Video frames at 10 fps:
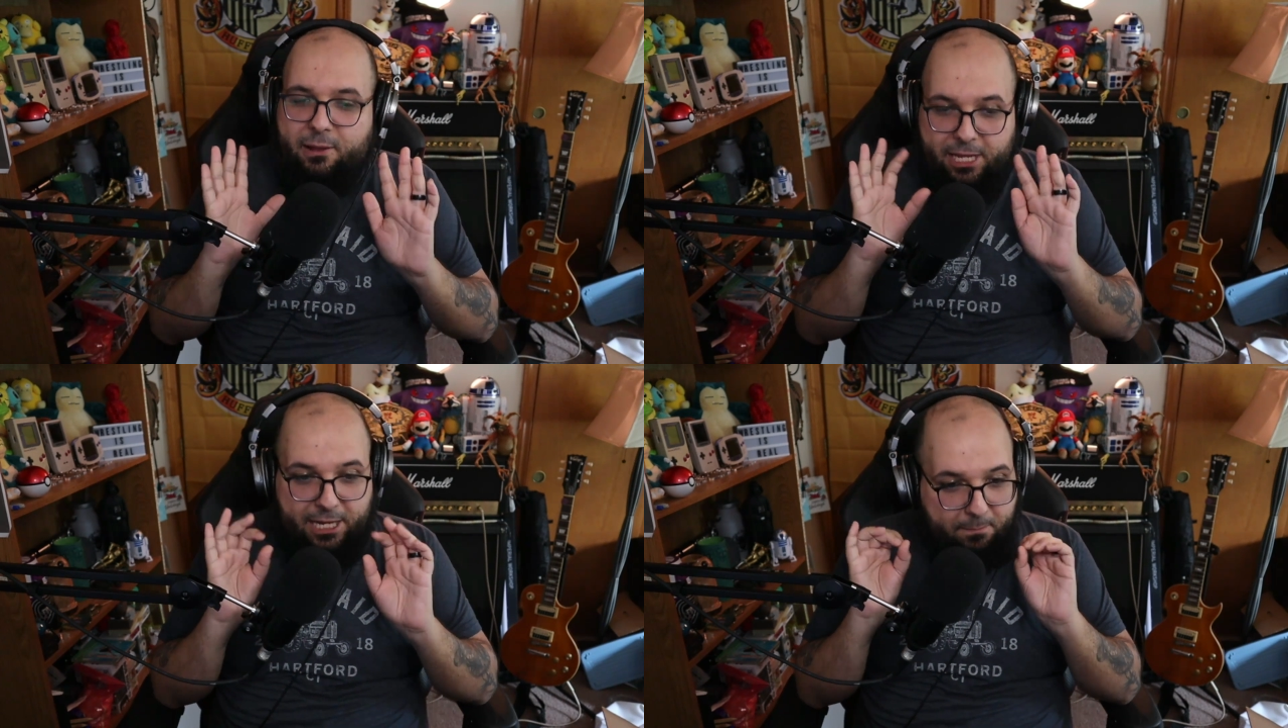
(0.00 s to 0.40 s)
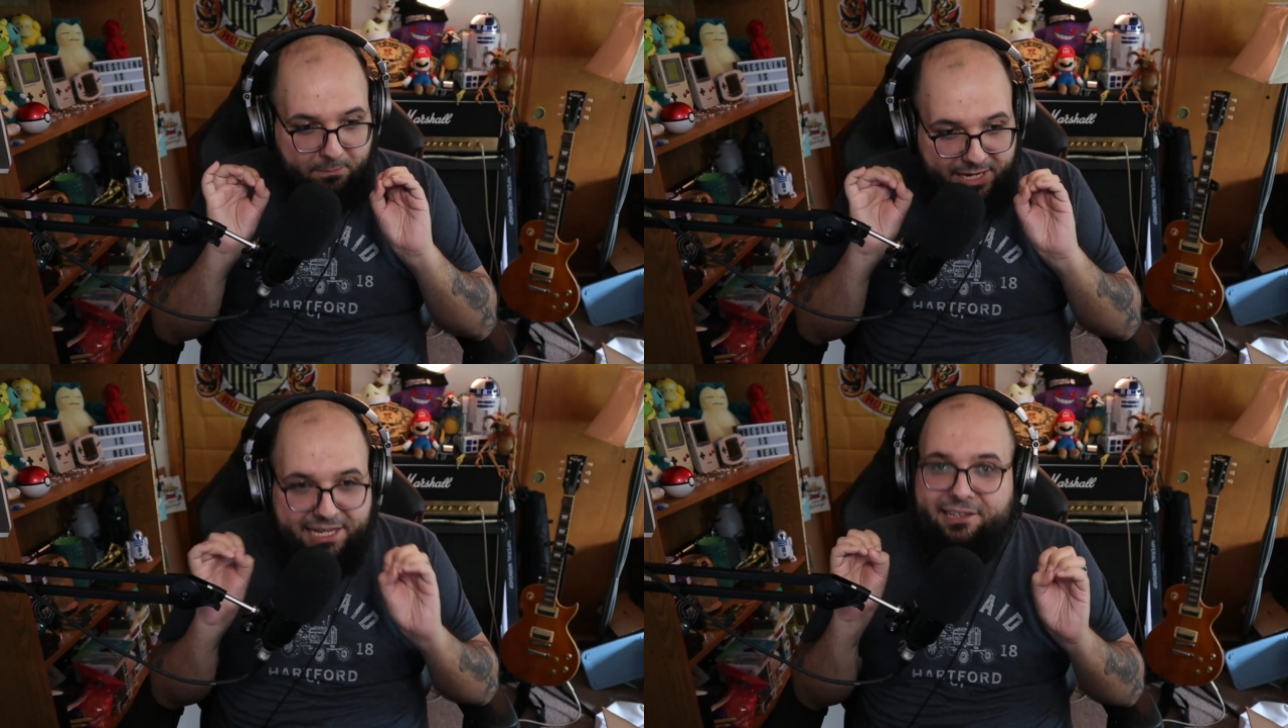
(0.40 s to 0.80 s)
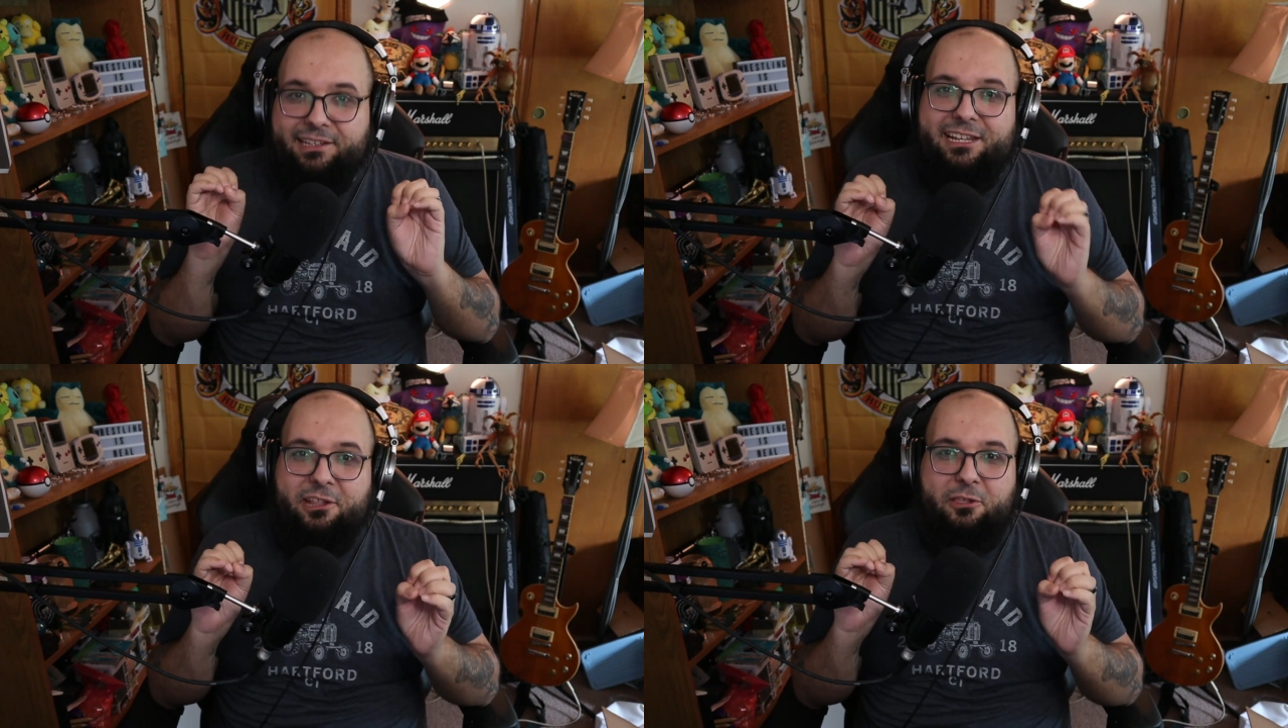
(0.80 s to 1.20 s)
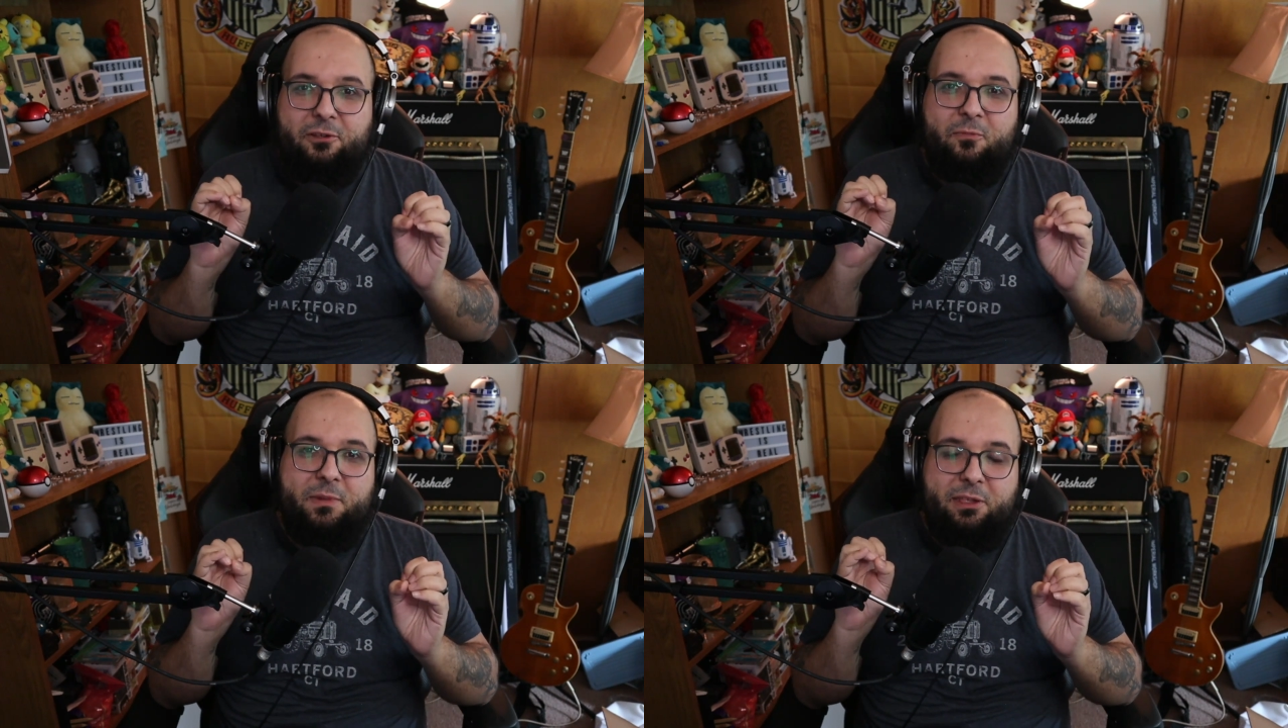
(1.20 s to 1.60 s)
immediately
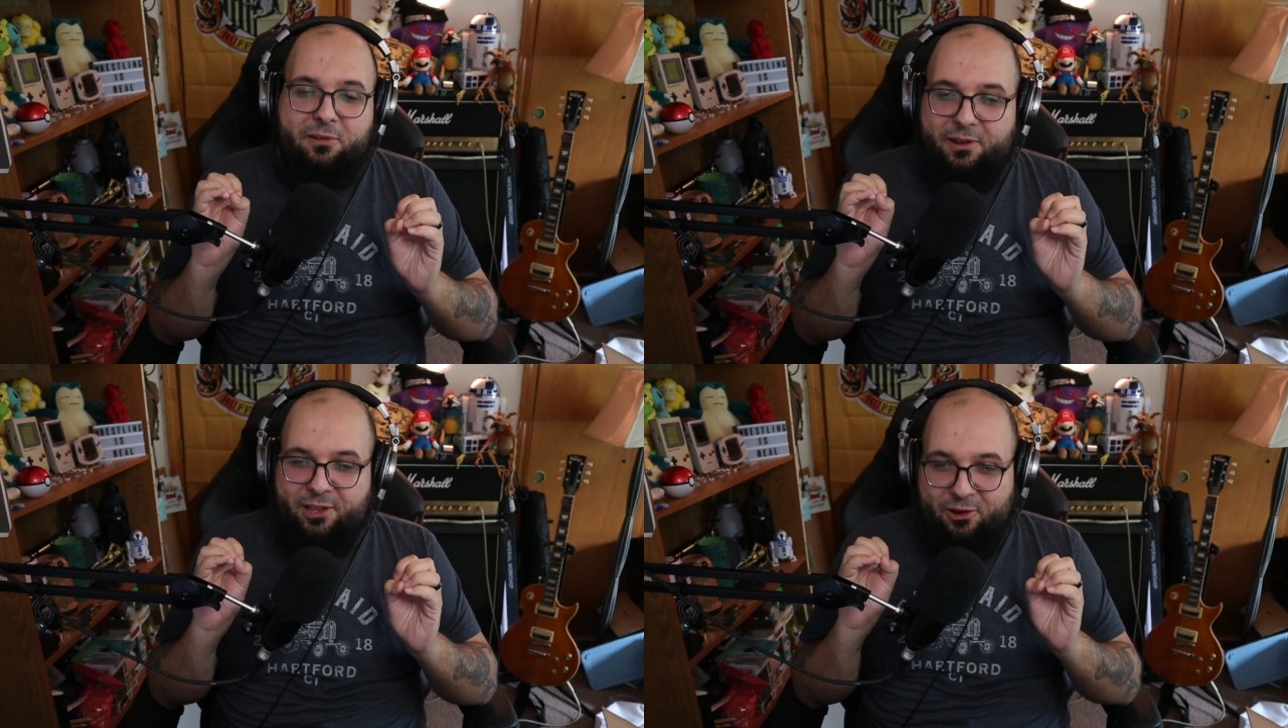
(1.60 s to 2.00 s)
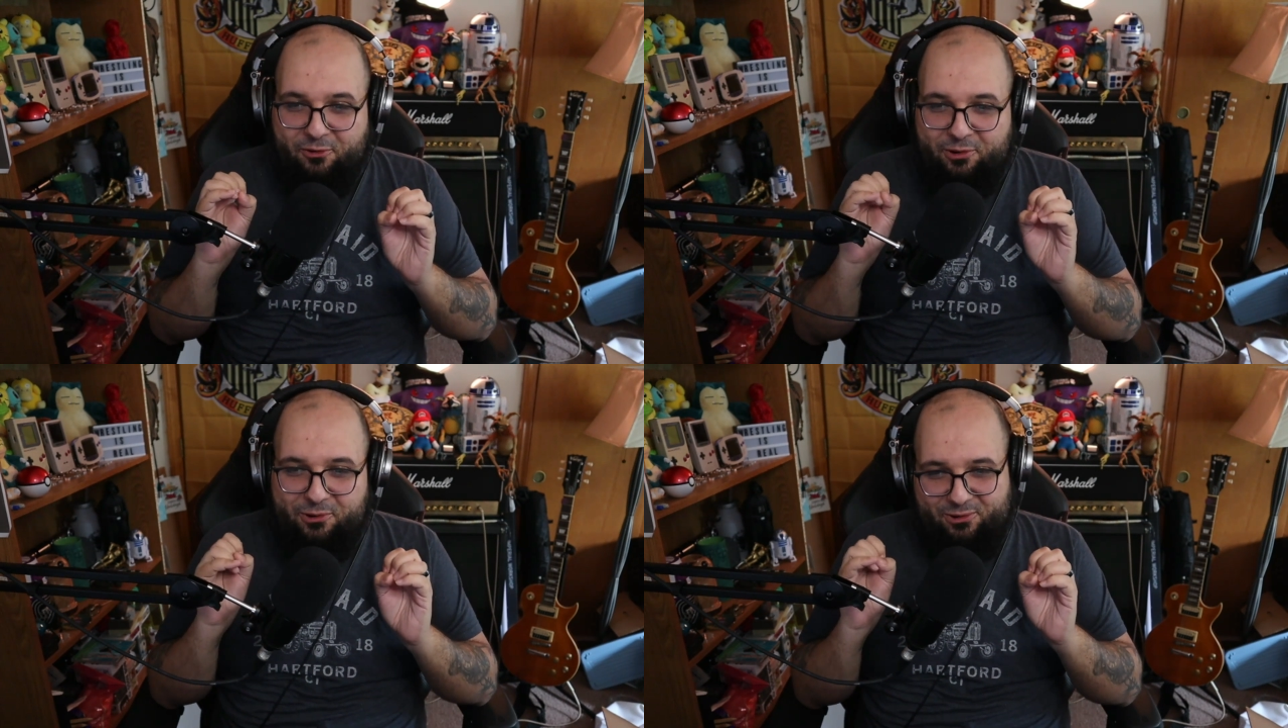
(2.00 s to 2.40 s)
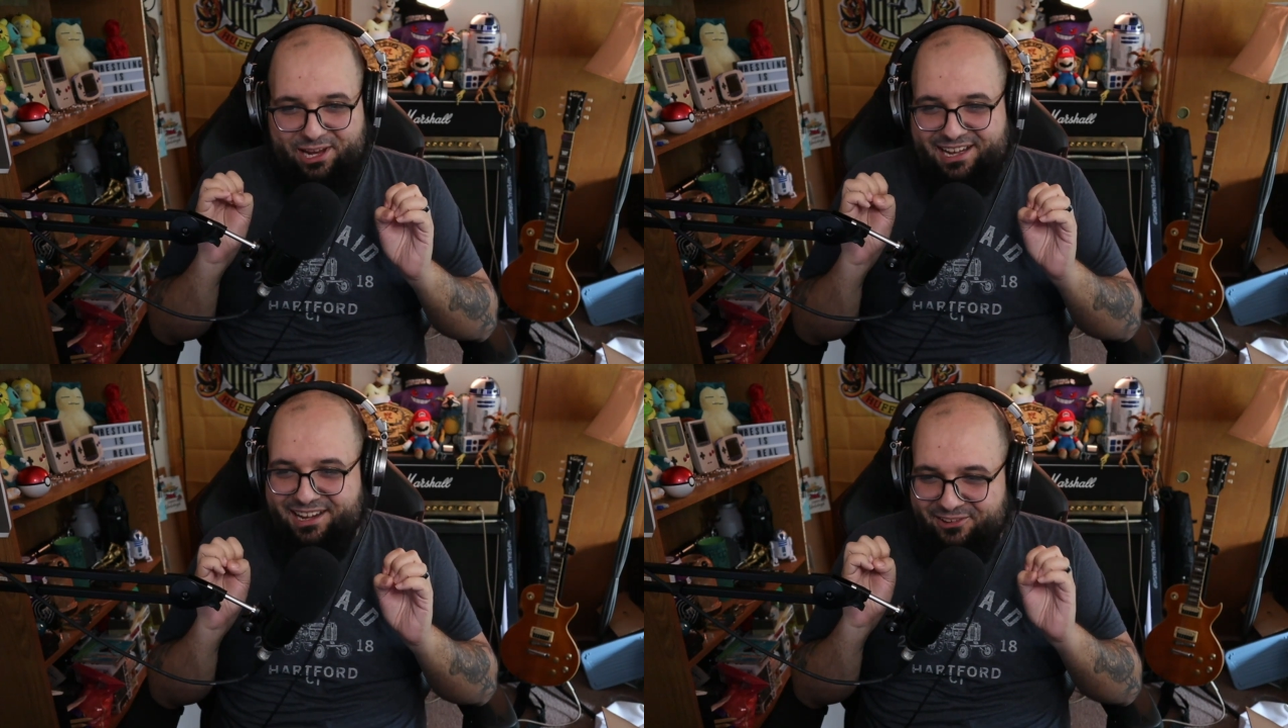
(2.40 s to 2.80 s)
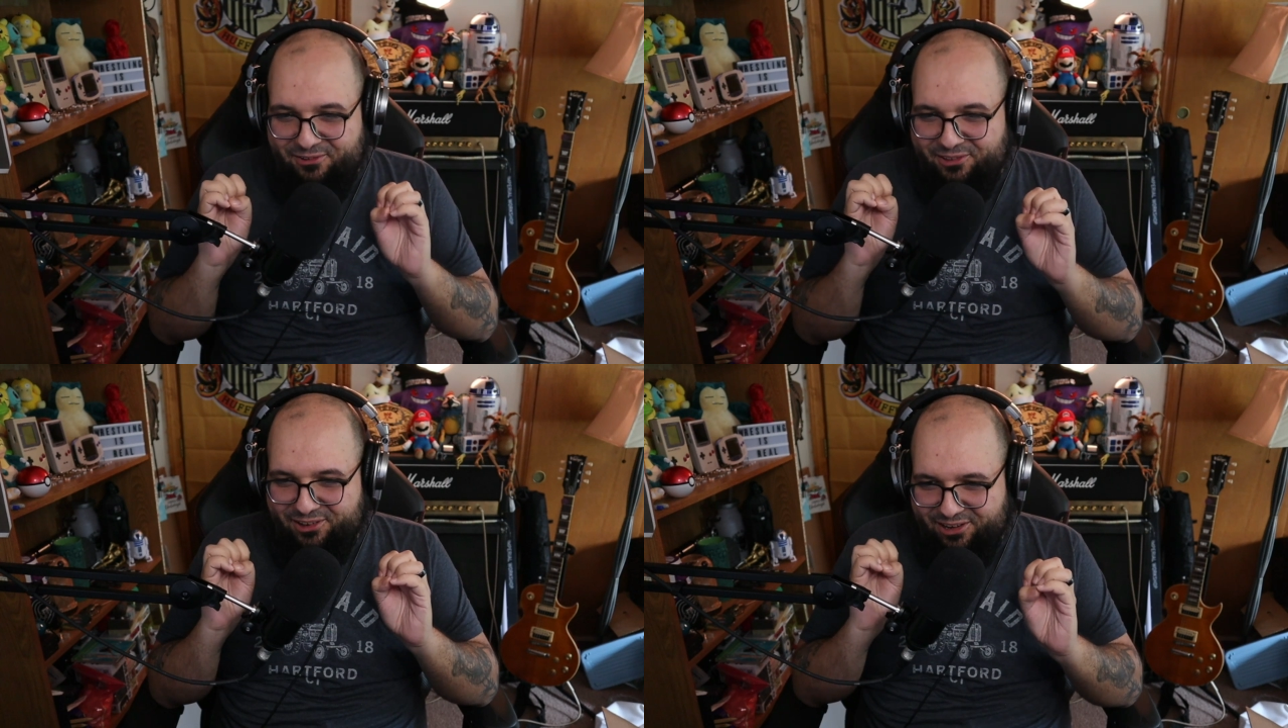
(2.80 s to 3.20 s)
assume he's going to turn green and turn
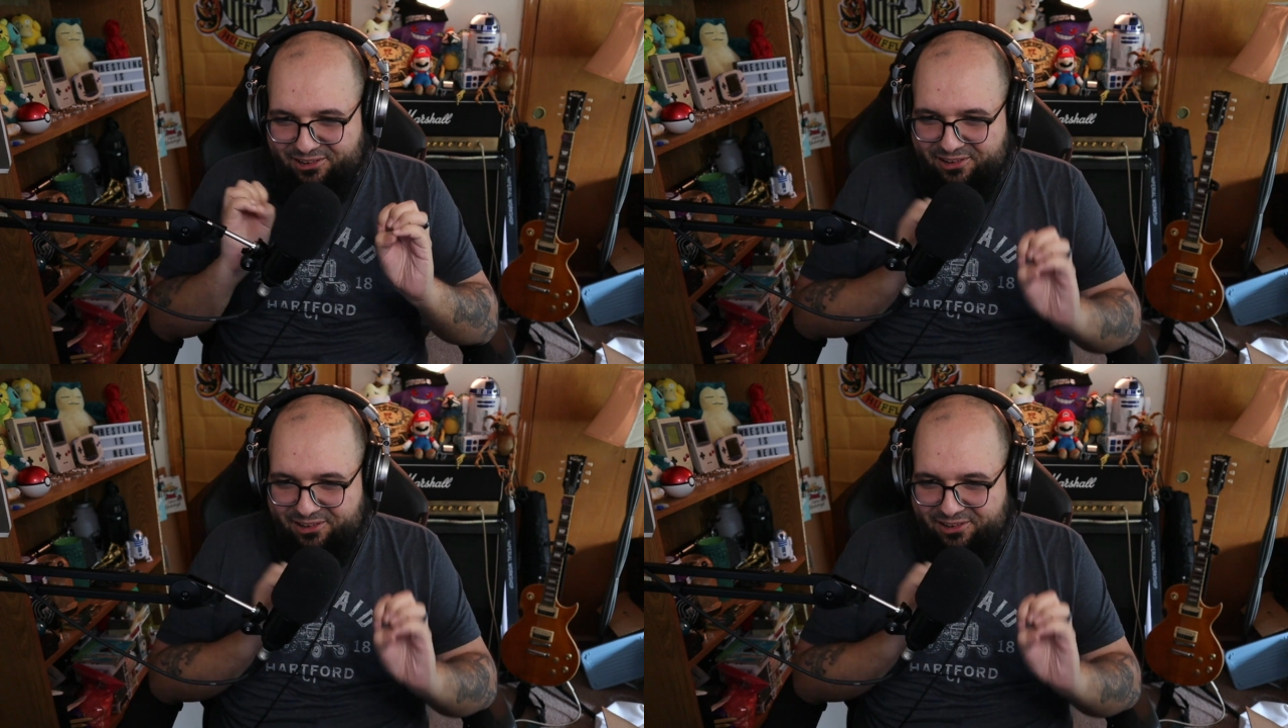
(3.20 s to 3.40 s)
into the Hulk.